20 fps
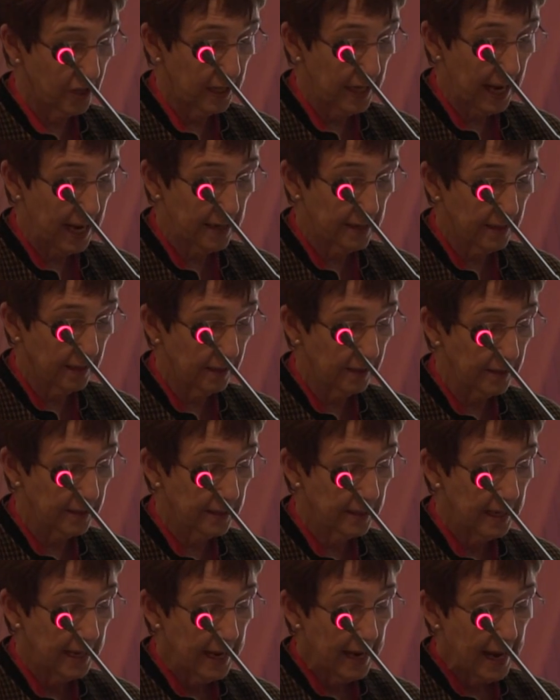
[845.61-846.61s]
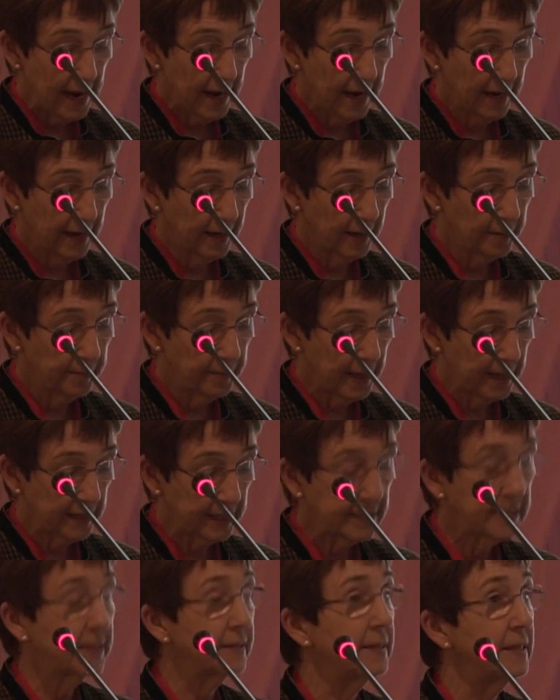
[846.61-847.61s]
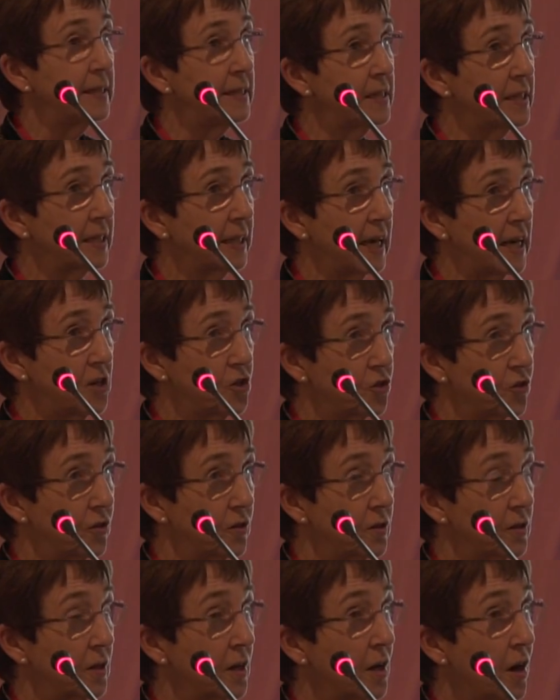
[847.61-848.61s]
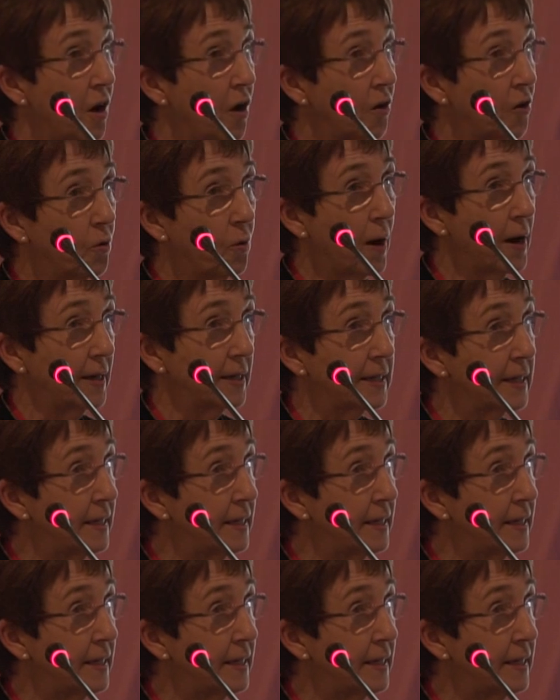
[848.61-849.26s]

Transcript: in adults. And the indications are quite